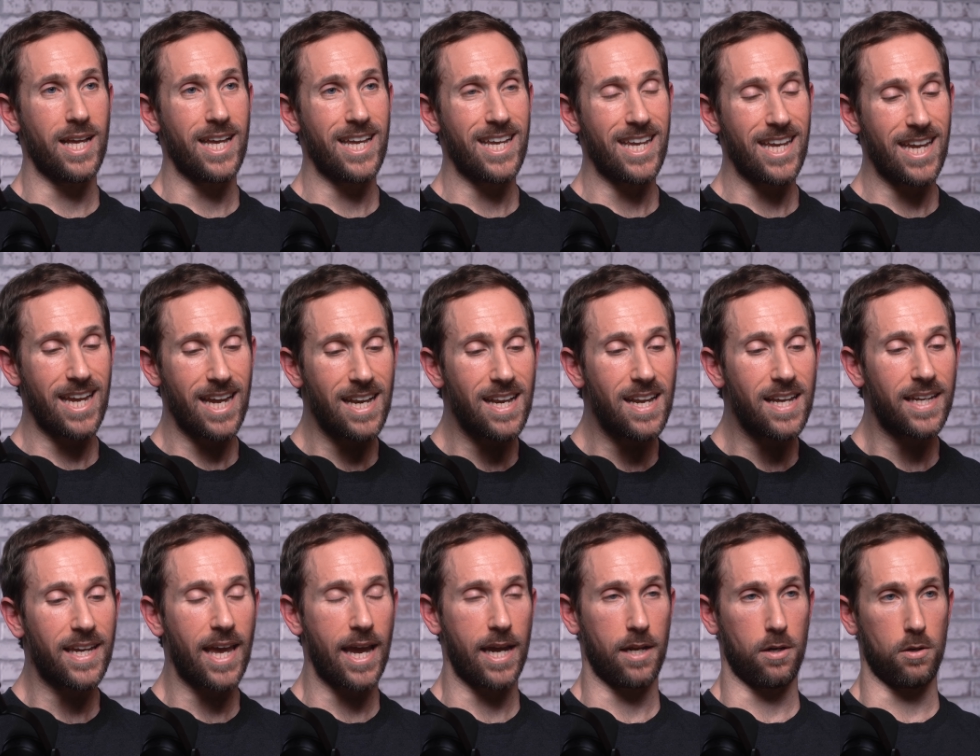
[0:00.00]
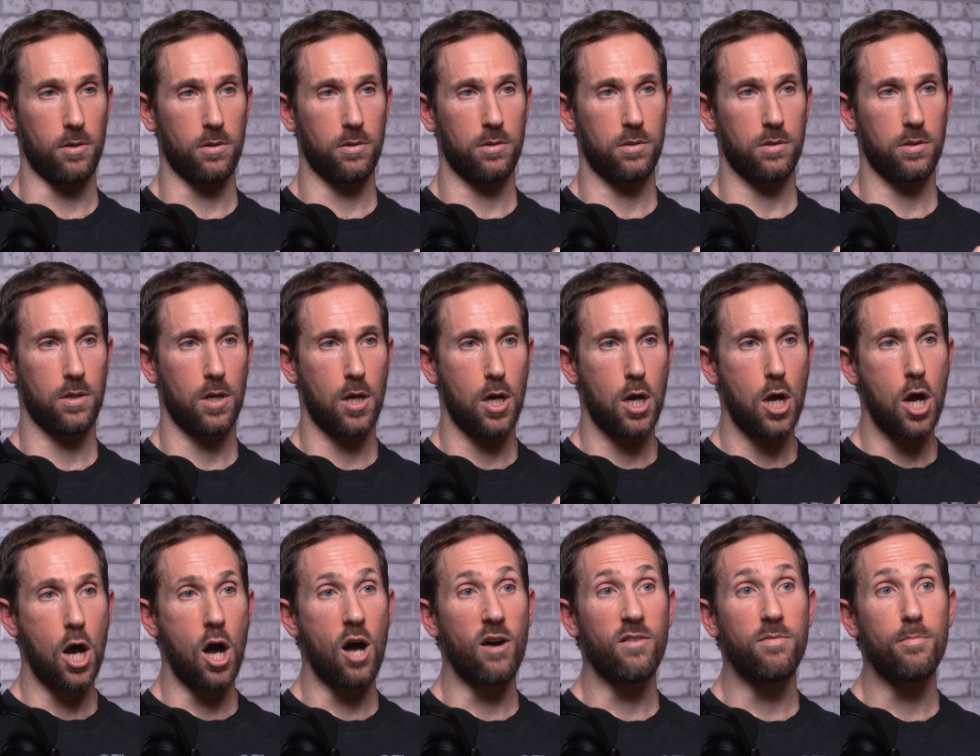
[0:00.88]
indicators
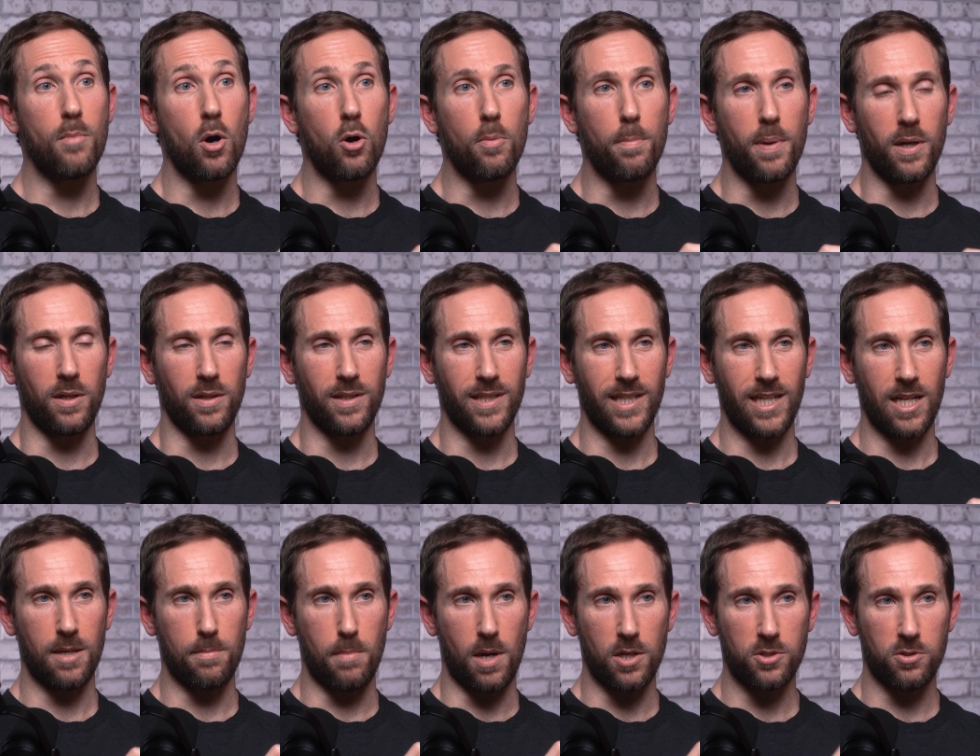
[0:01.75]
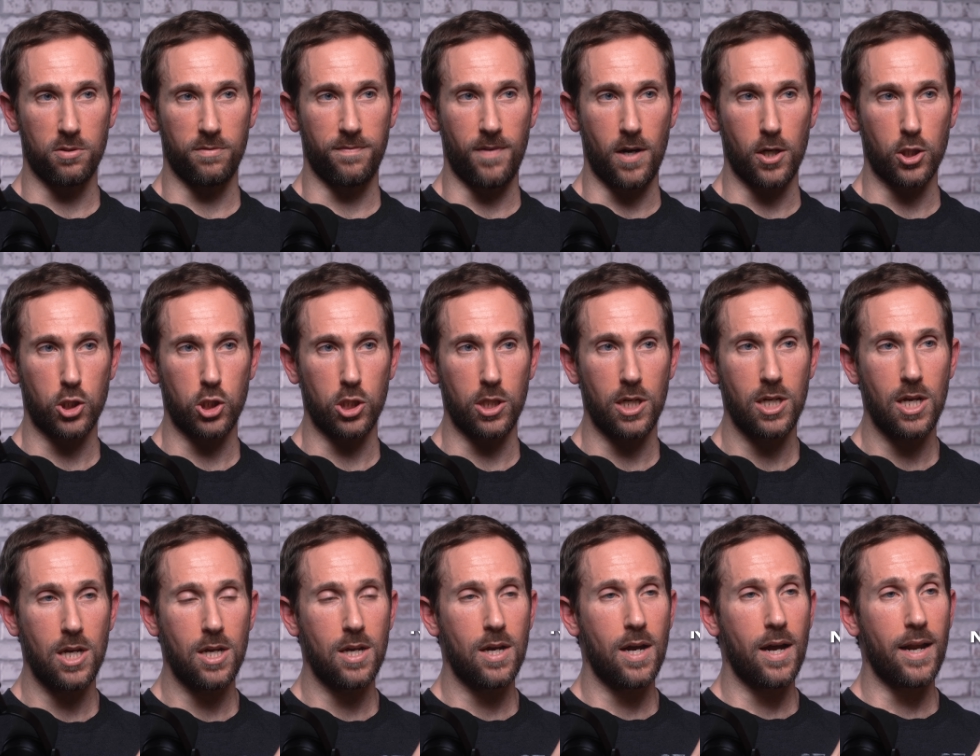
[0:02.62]
of mobility and muscle function,
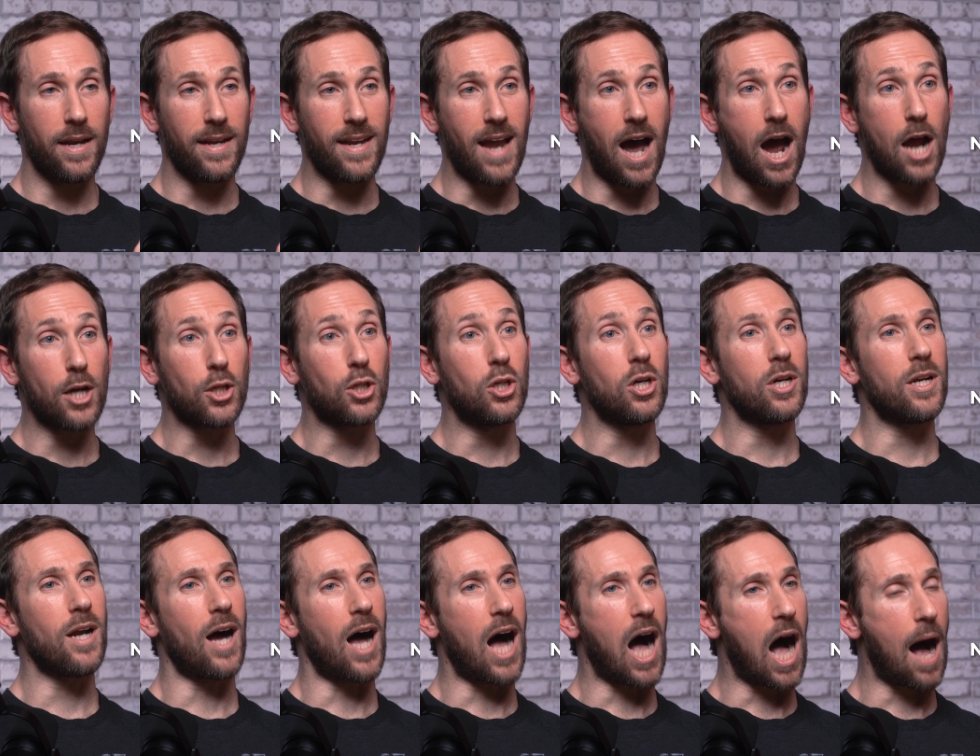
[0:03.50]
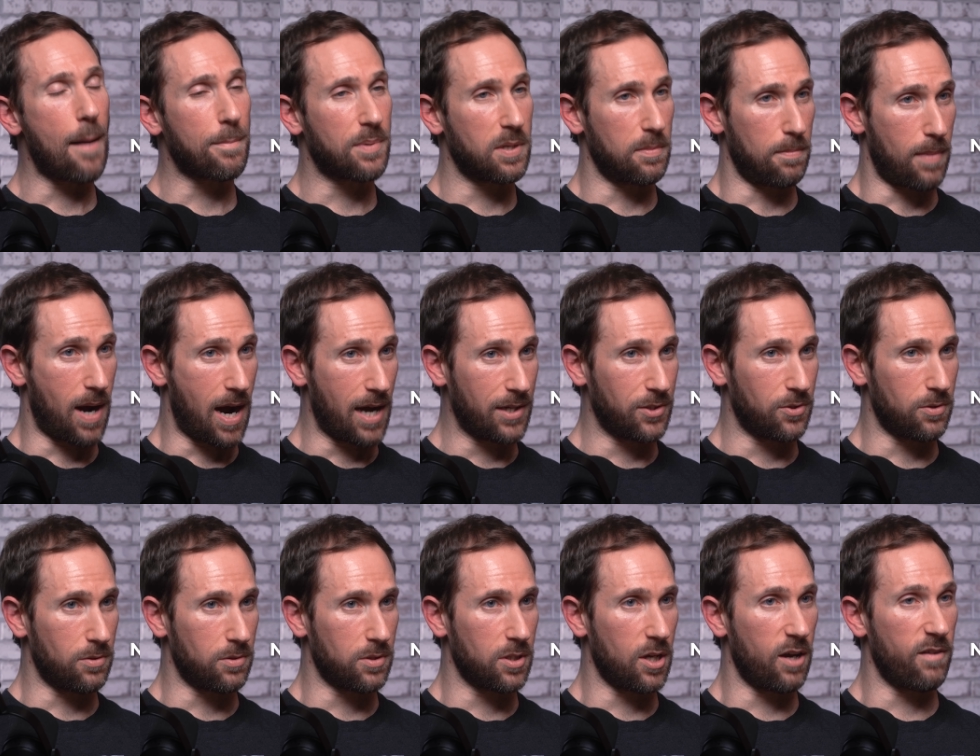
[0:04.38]
not good
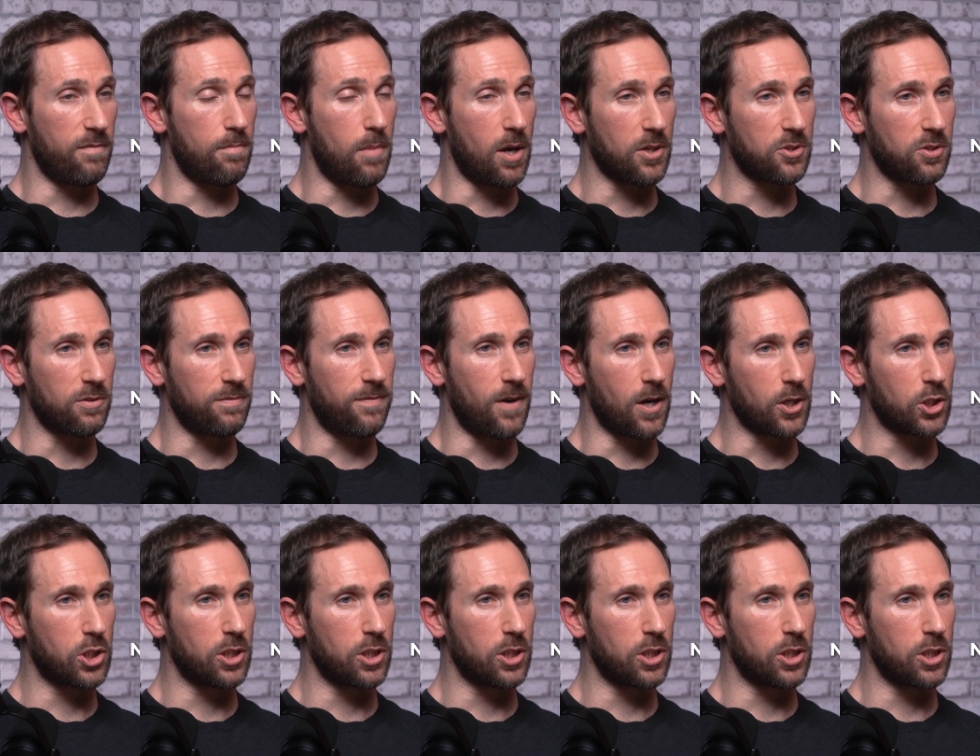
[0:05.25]
optimizers of muscle function.